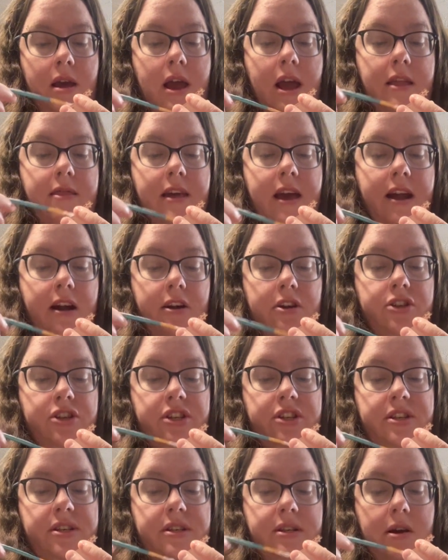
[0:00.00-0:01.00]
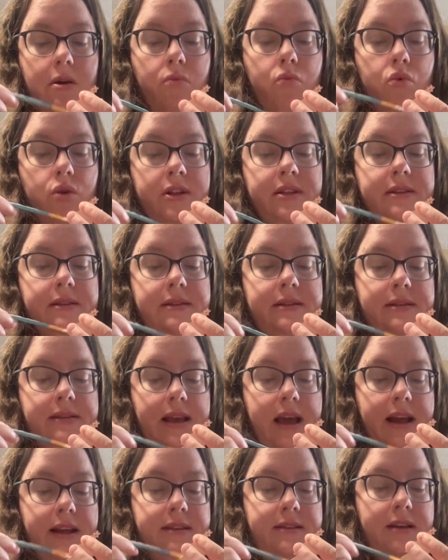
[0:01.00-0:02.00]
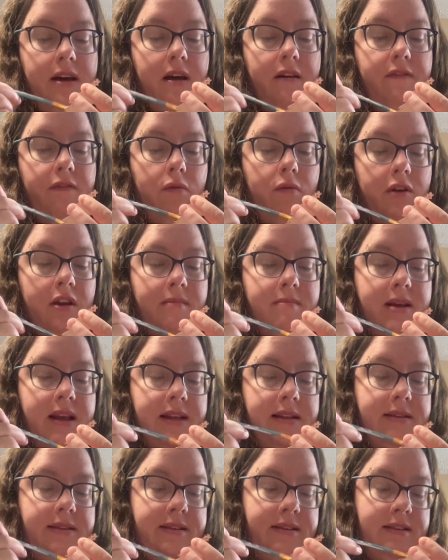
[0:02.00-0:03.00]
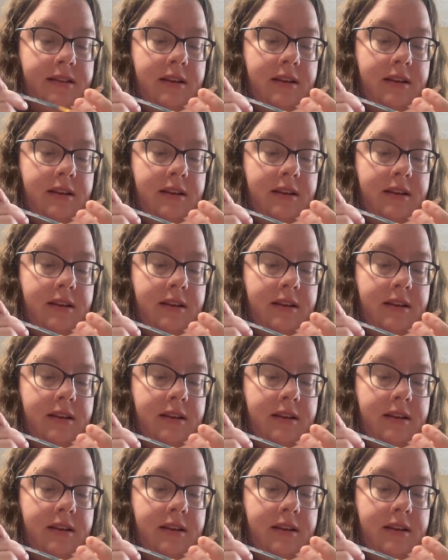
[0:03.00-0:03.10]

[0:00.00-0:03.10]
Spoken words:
and they're just a wooden set of ornaments,